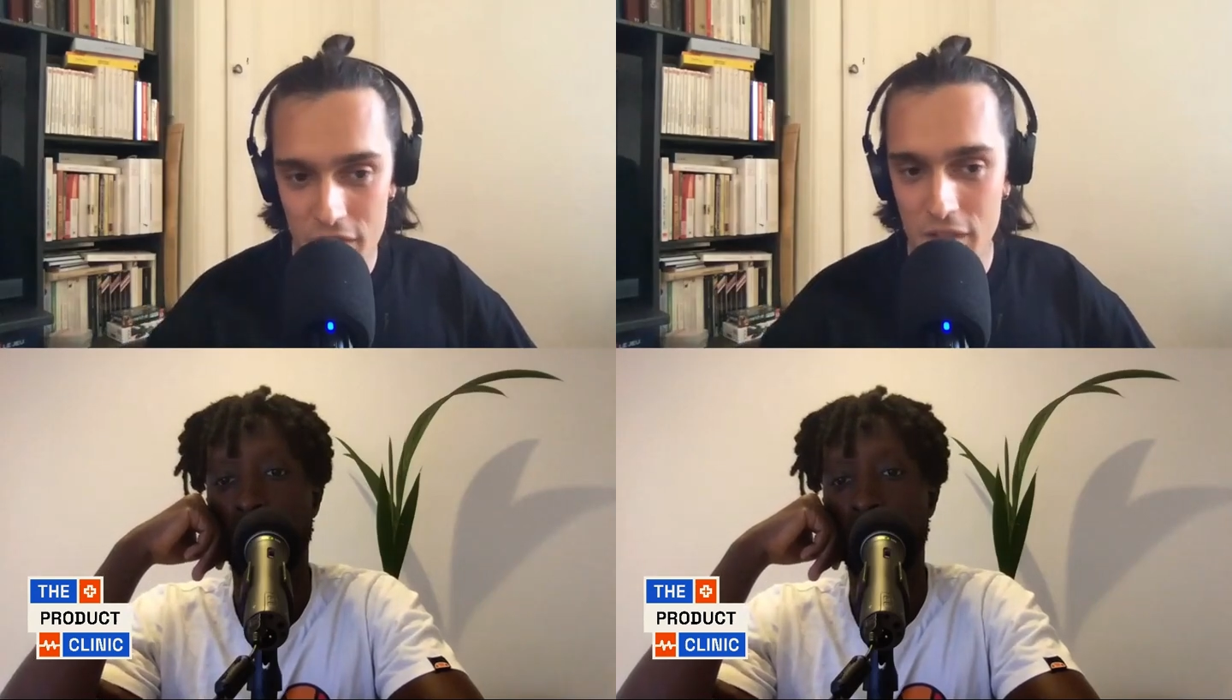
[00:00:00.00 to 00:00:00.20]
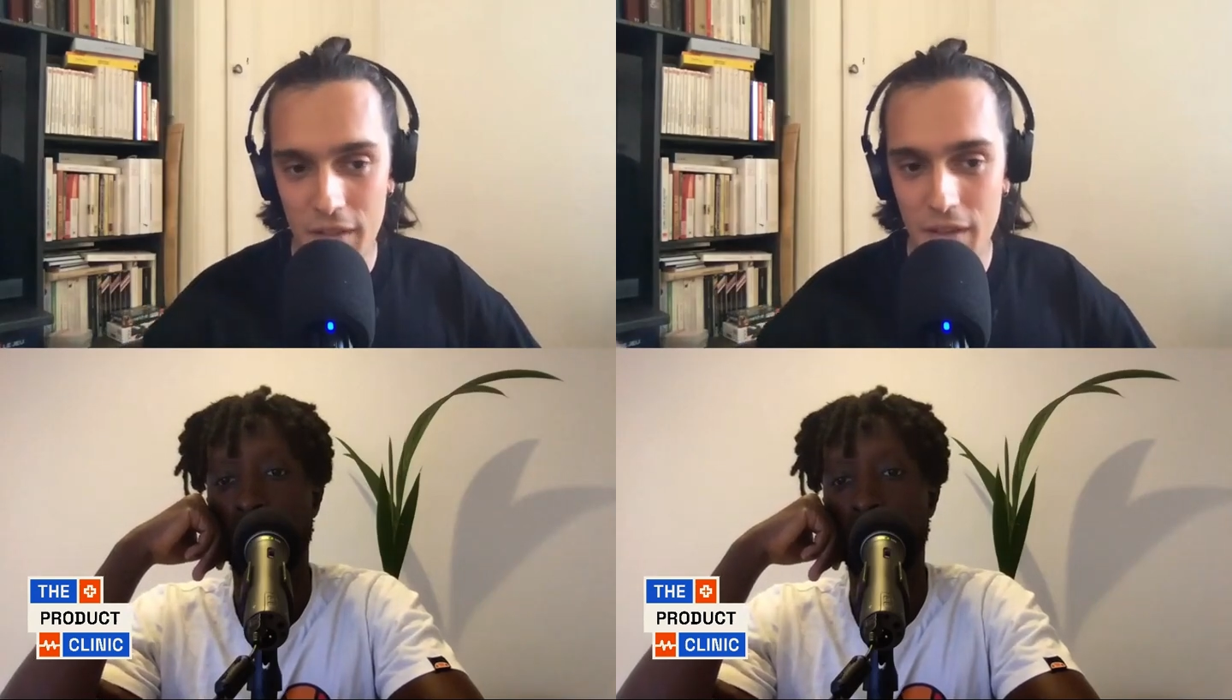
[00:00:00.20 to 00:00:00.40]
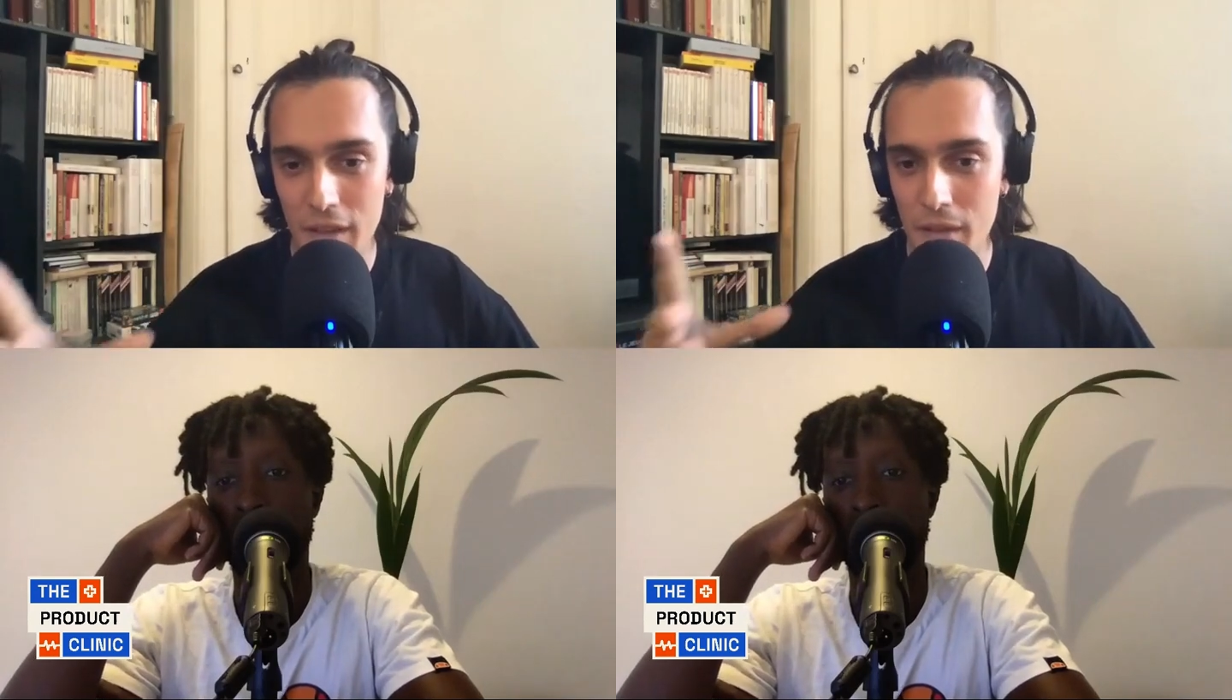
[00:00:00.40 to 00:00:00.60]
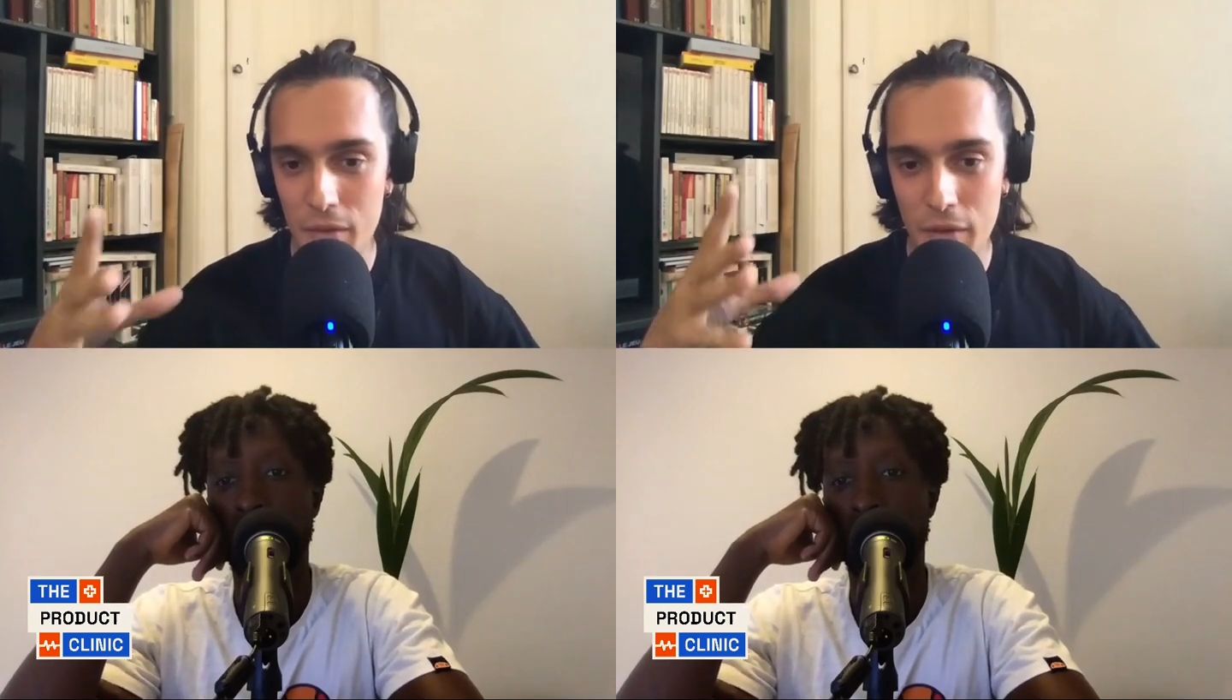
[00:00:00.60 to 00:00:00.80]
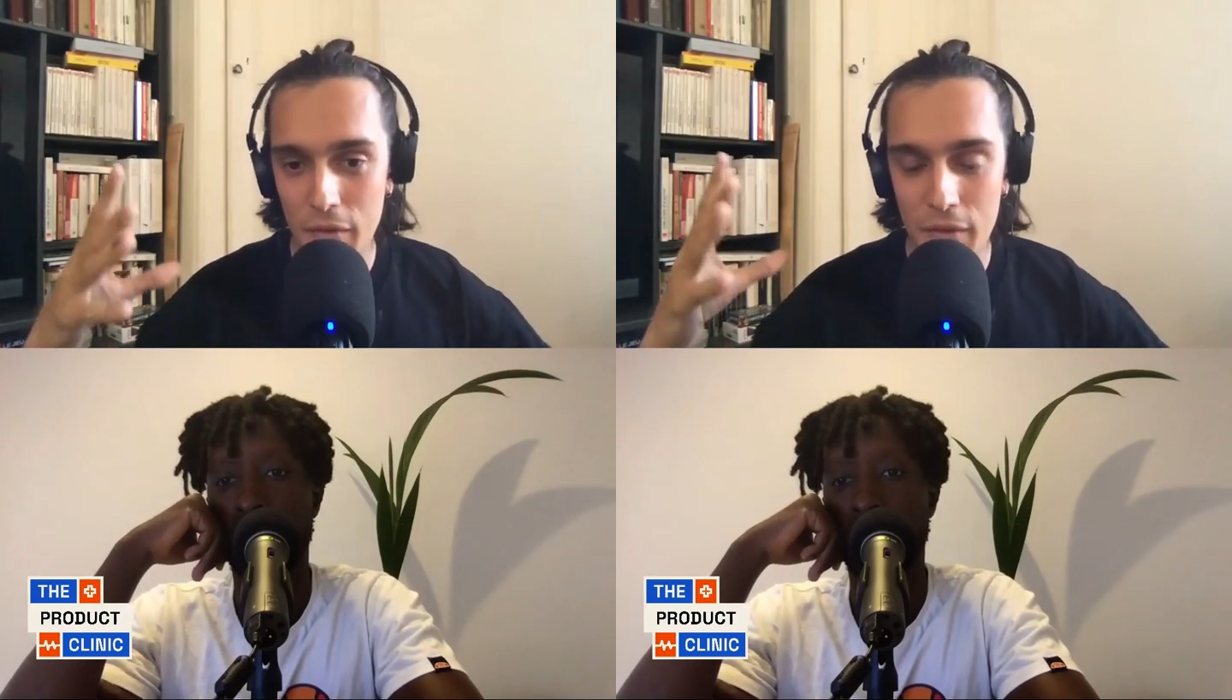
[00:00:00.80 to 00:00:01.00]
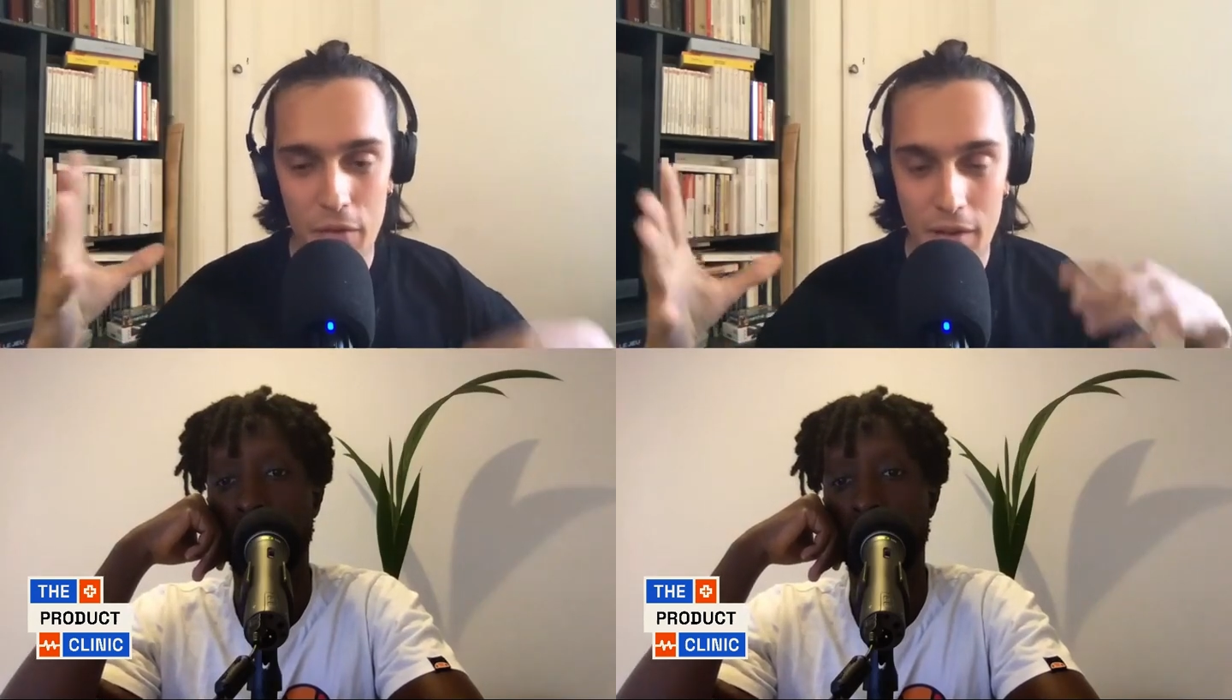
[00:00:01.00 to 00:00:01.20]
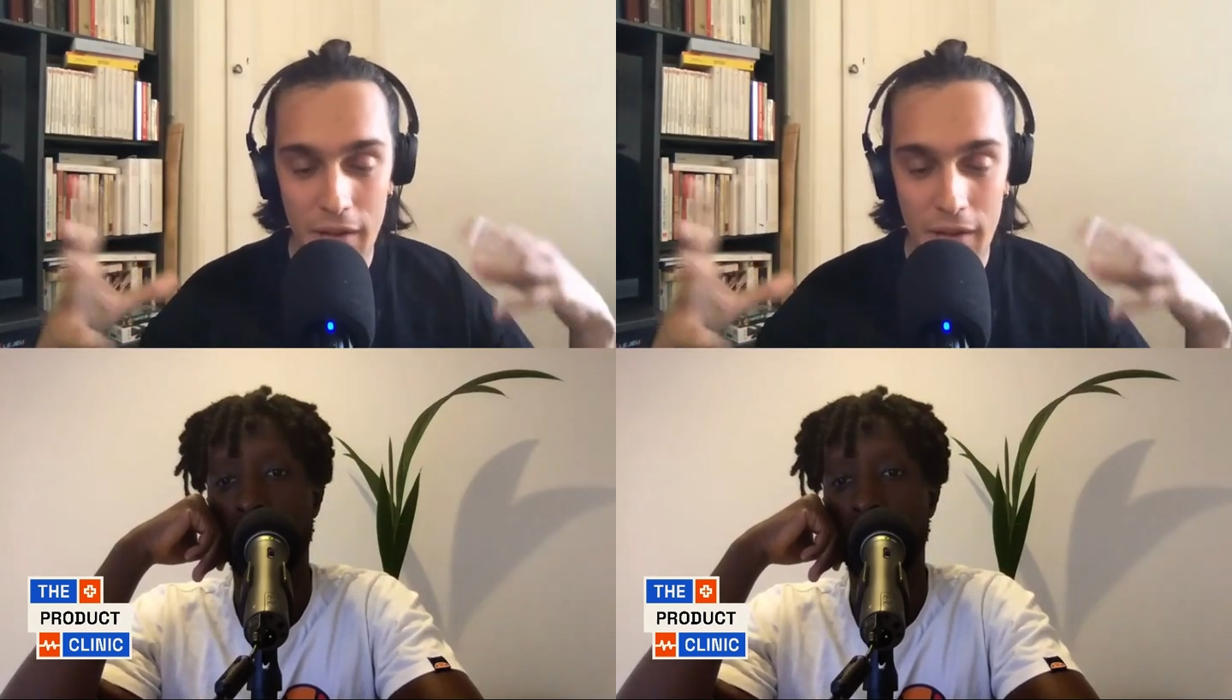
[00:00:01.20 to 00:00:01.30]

data, even if it's not